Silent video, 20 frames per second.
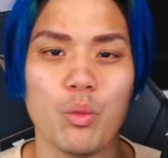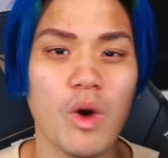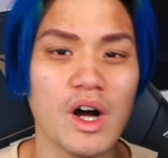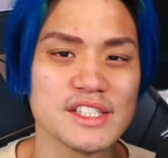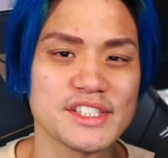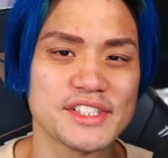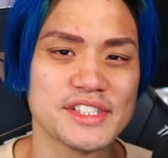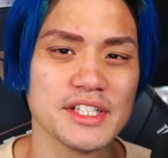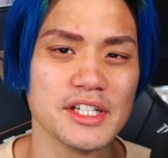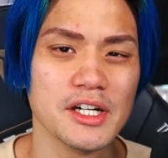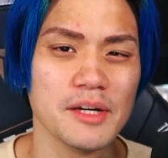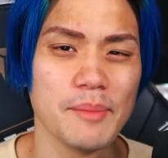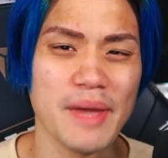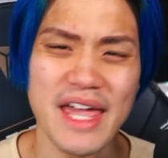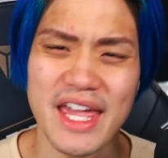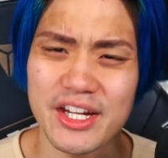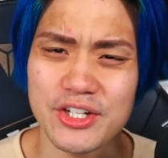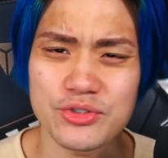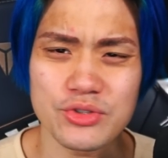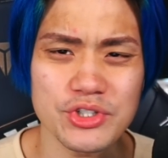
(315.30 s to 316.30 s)
Want some
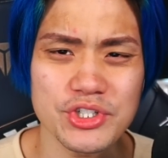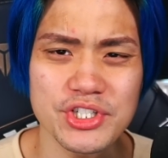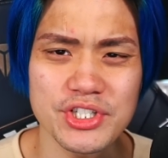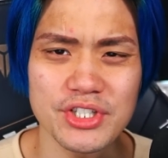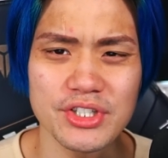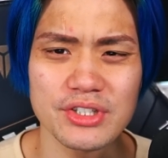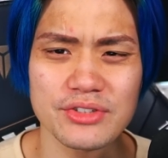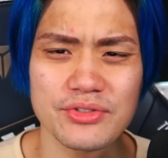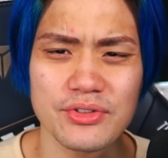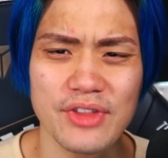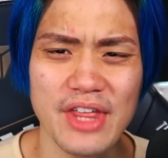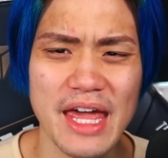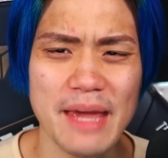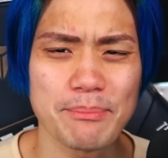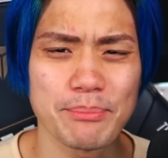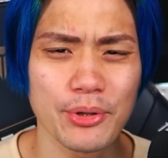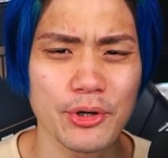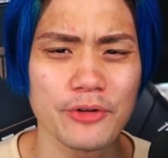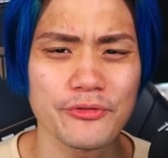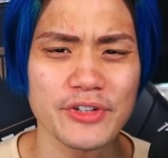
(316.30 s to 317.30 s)
extra cheese to that
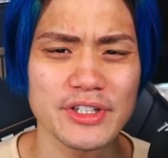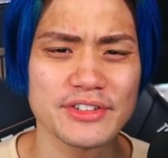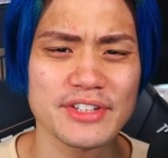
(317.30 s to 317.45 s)
perfect